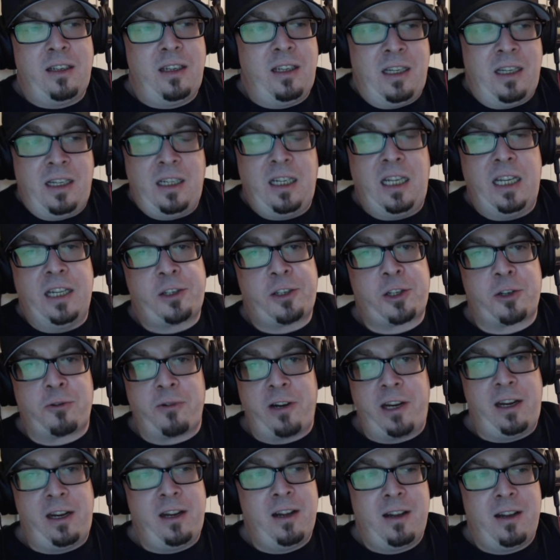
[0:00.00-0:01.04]
in
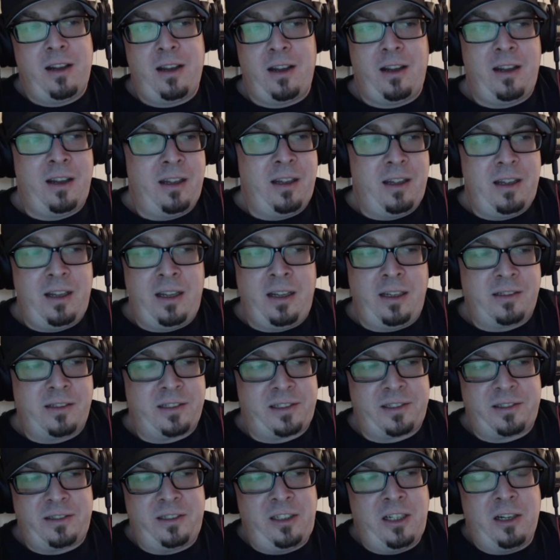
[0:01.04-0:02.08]
history.
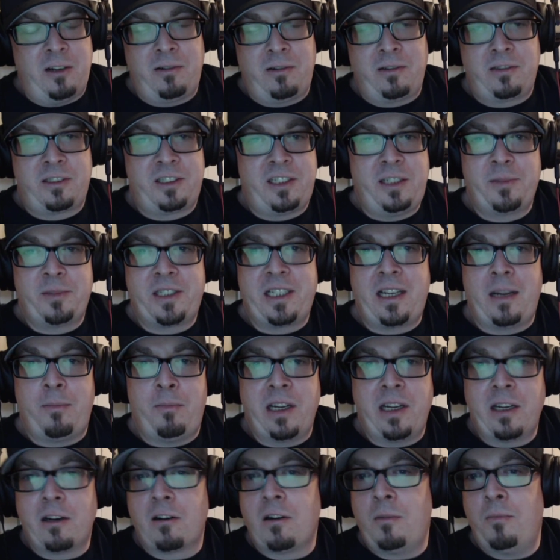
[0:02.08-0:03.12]
It's it seems to get
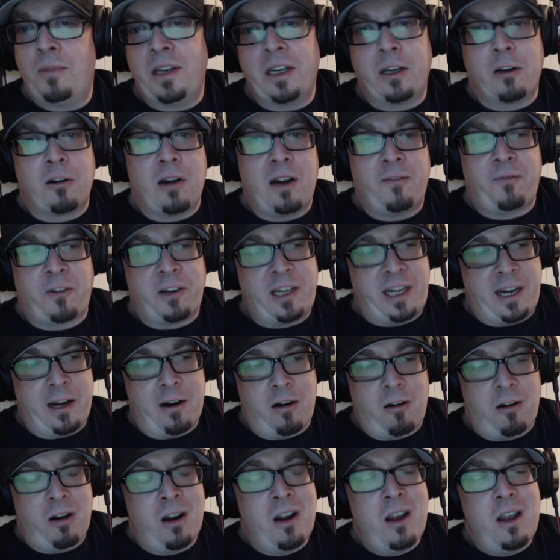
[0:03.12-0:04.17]
bigger and bigger every
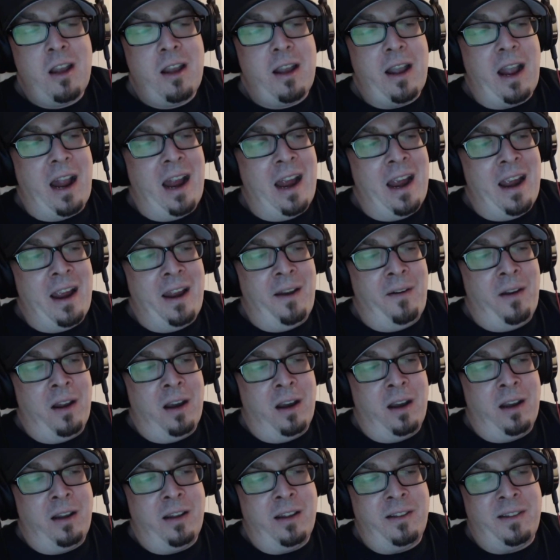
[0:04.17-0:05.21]
year, and
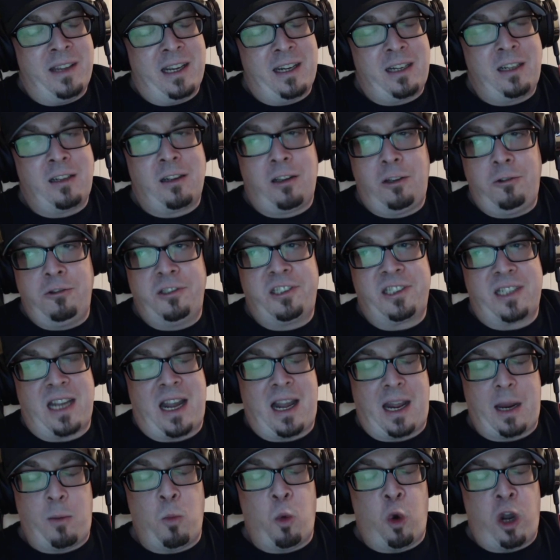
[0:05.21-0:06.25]
that includes
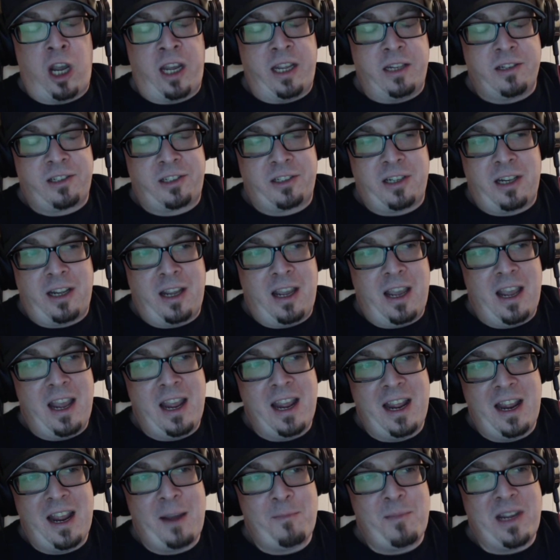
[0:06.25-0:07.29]
time-wise.
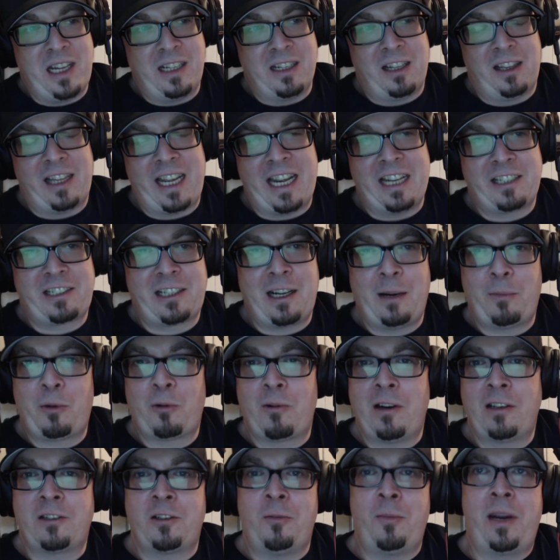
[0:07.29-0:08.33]
I mean, the last couple
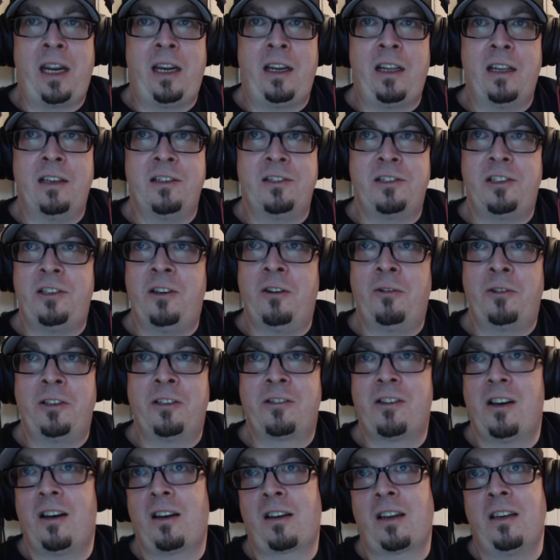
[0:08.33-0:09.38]
WrestleManias, you're
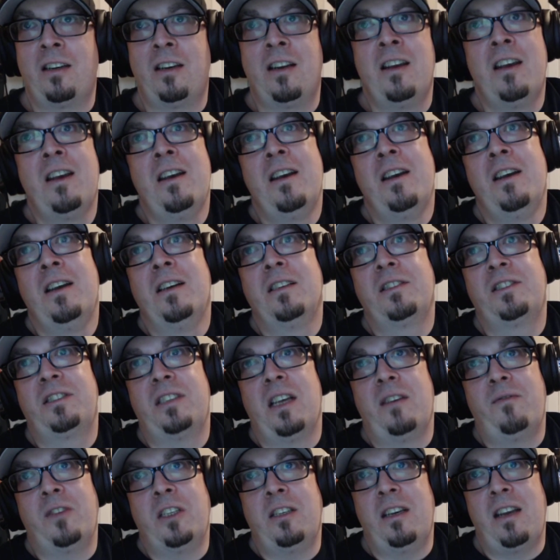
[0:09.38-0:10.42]
talking
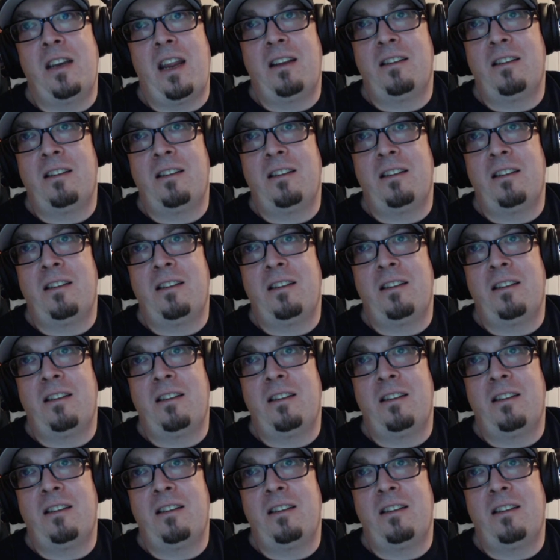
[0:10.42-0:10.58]
7+